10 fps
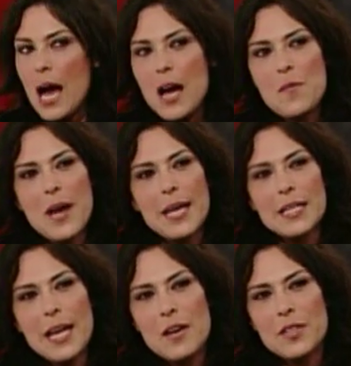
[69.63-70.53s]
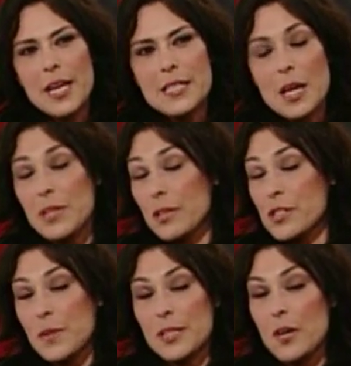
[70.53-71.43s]
I didn't have an idea. I mean,
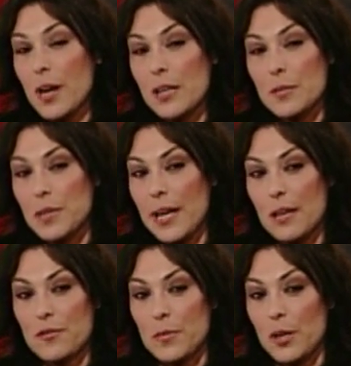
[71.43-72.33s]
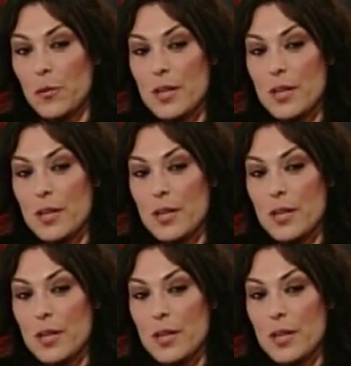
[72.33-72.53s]
there's been no cunning plan for me